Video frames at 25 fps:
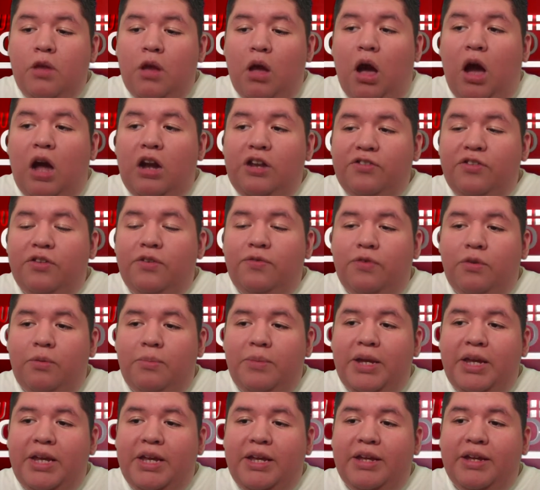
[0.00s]
honestly, for
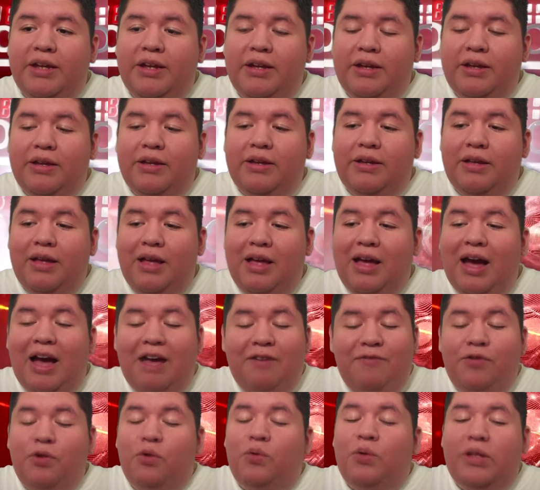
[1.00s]
me, I
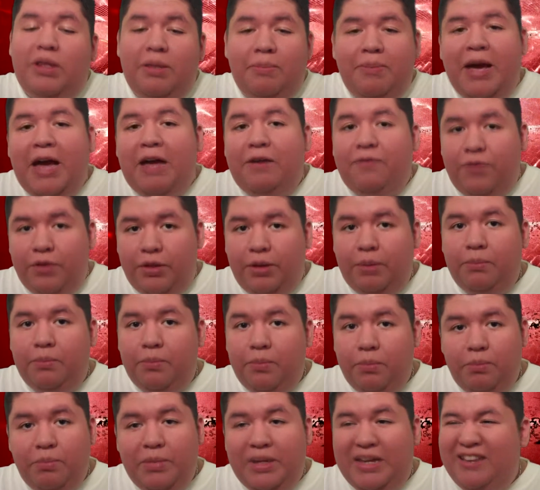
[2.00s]
feel really bad for them.
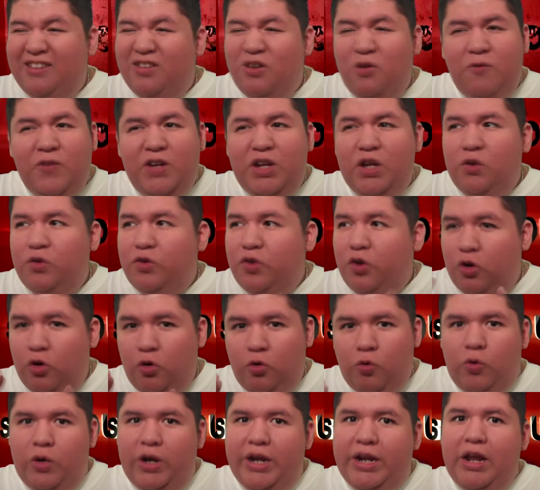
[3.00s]
Because their videos are
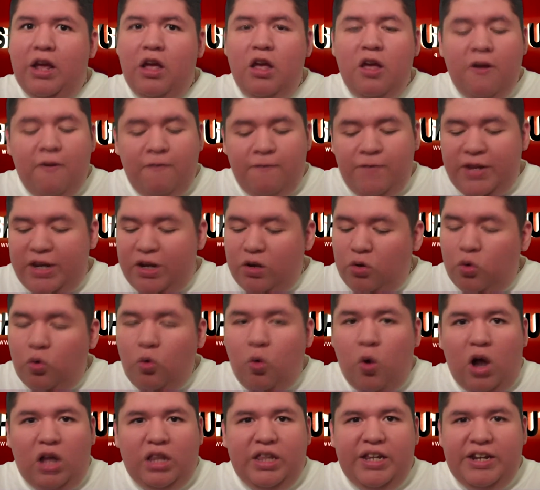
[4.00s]
great, video
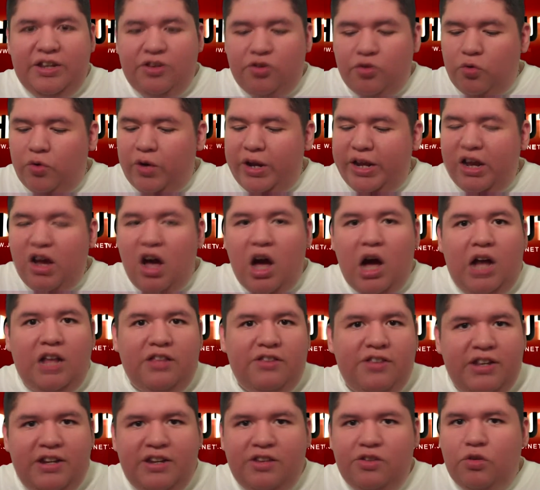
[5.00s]
quality is great,
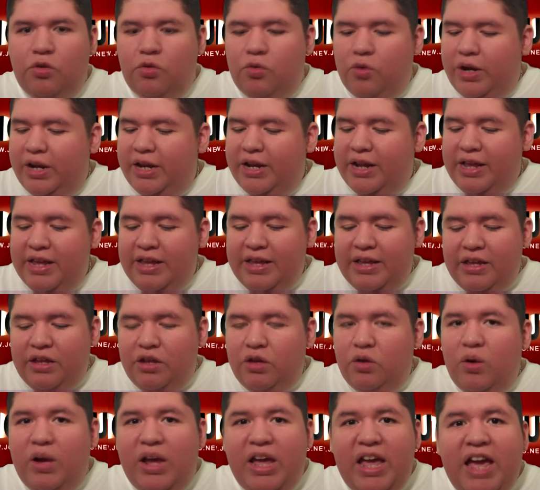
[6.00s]
content is great, you
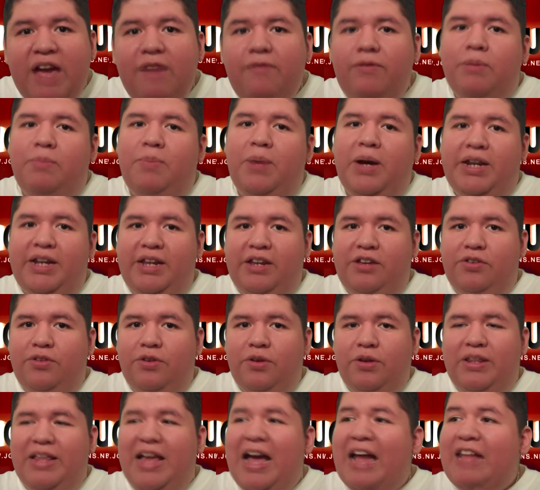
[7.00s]
know, everybody is
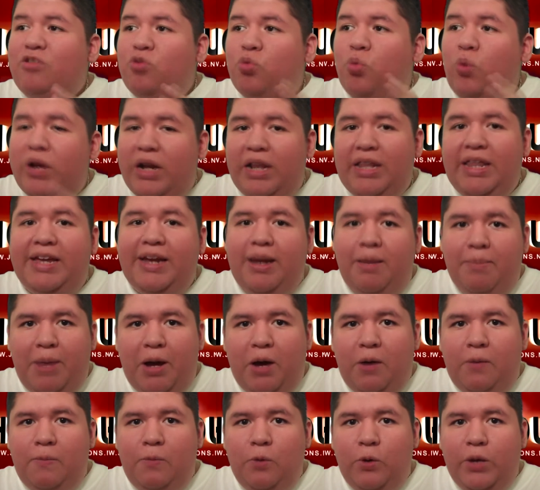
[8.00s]
good. That's what I like
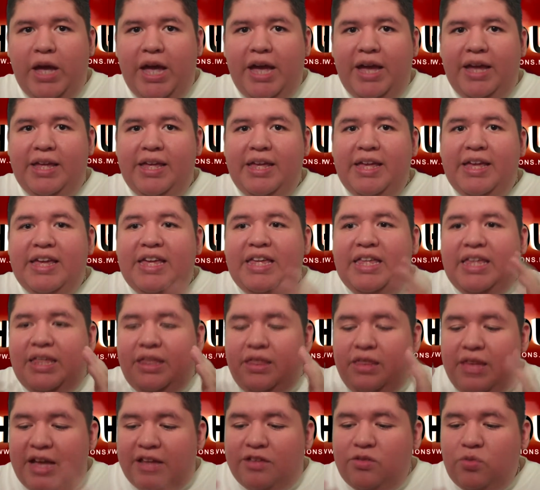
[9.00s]
about, okay?
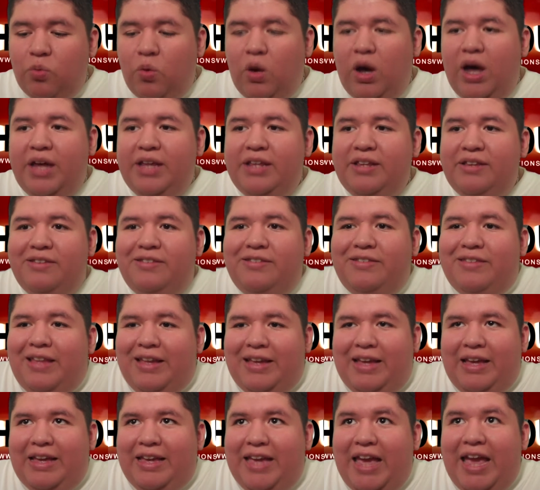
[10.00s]
And that's why it's
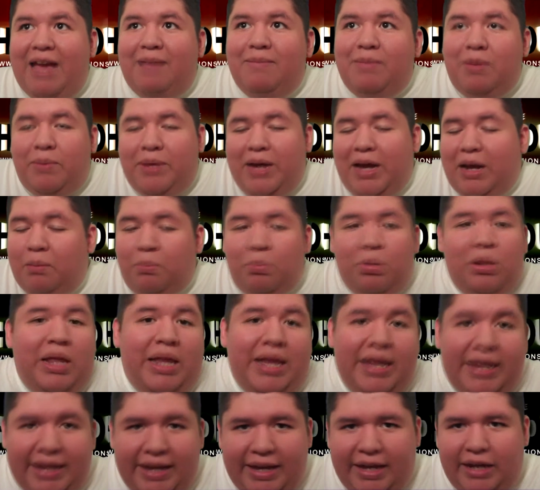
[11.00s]
like a game that we gotta
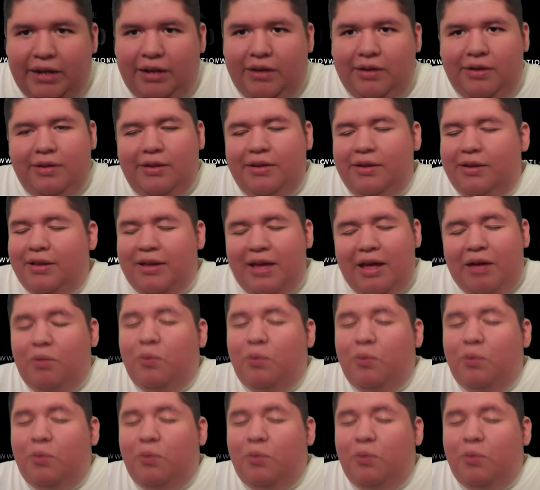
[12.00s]
play again, and I